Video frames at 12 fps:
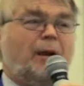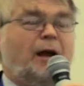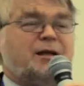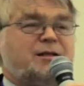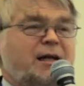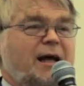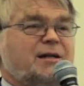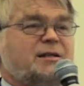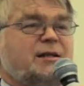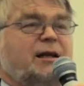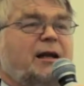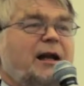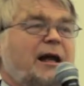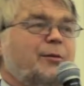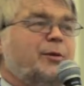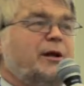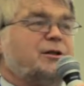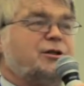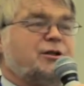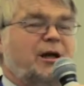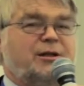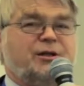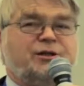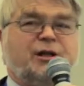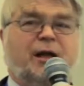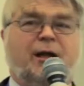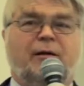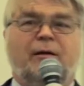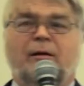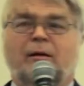assess the enabling strategy